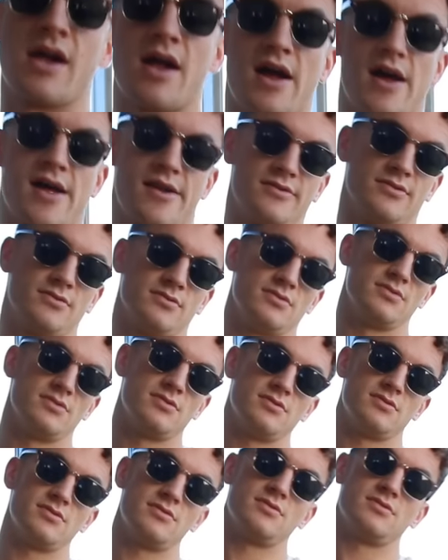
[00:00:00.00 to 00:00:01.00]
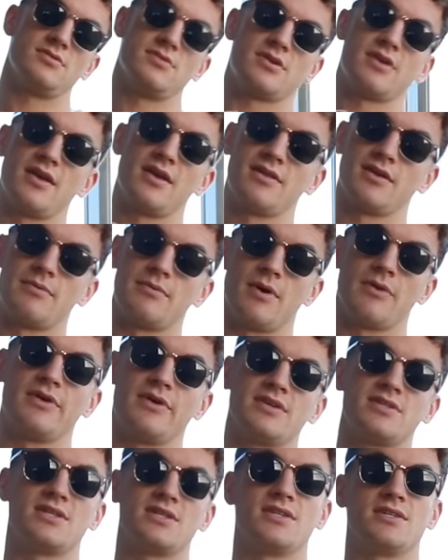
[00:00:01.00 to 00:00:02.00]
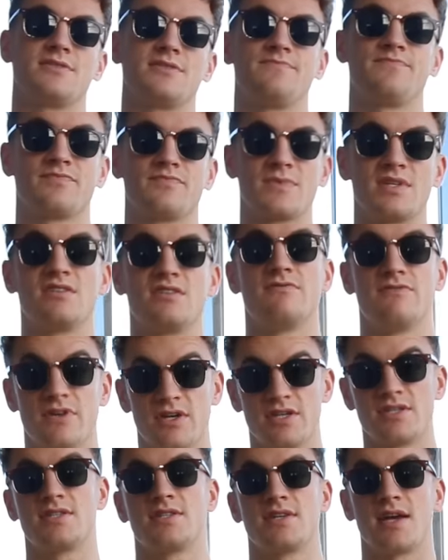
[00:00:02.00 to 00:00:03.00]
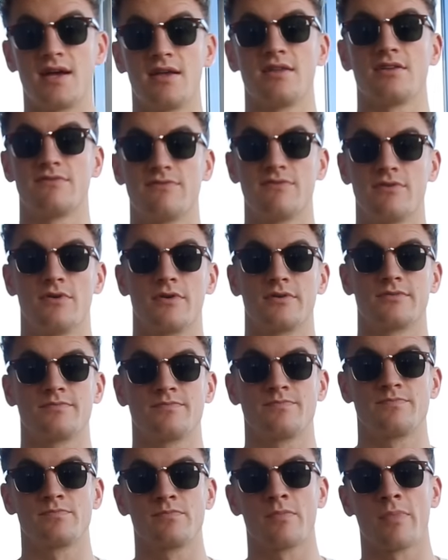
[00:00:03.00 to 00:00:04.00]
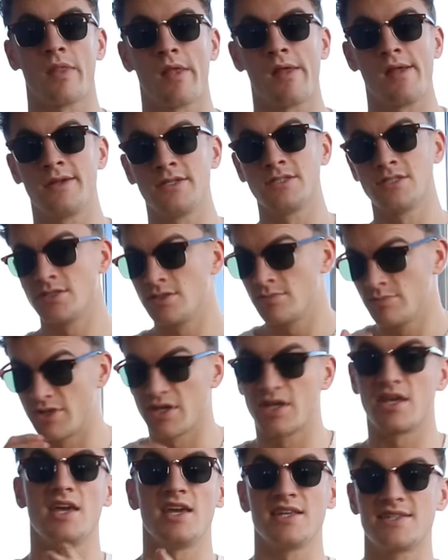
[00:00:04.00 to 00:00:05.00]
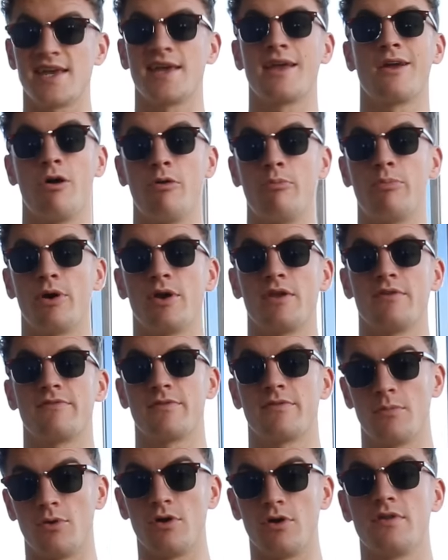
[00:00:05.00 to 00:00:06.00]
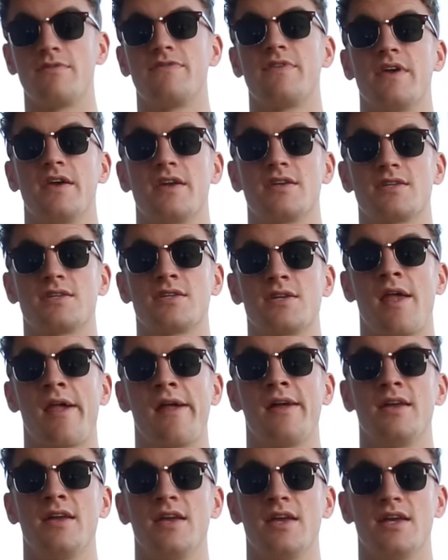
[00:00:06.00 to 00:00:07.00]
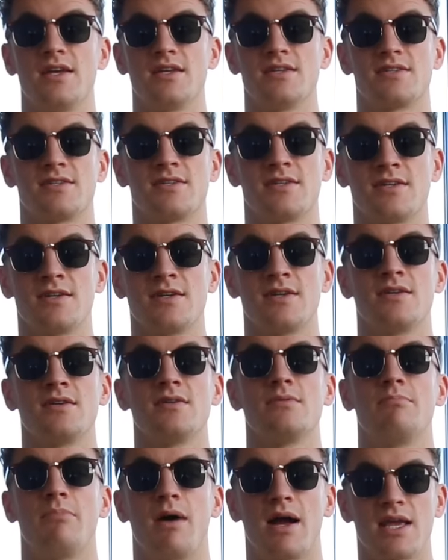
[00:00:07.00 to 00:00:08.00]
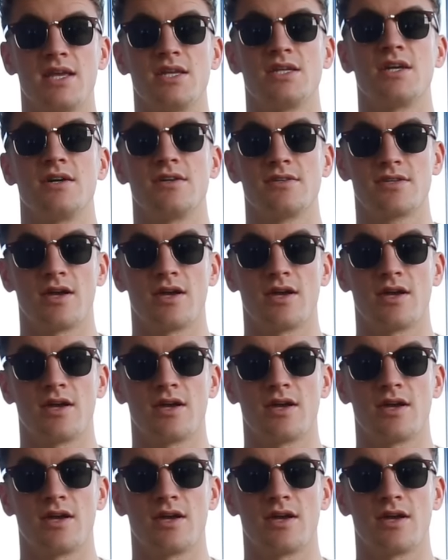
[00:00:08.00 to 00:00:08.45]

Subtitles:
And the great thing about this is, it's versatile as fuck. But the key take home point from all of this is baggy shit on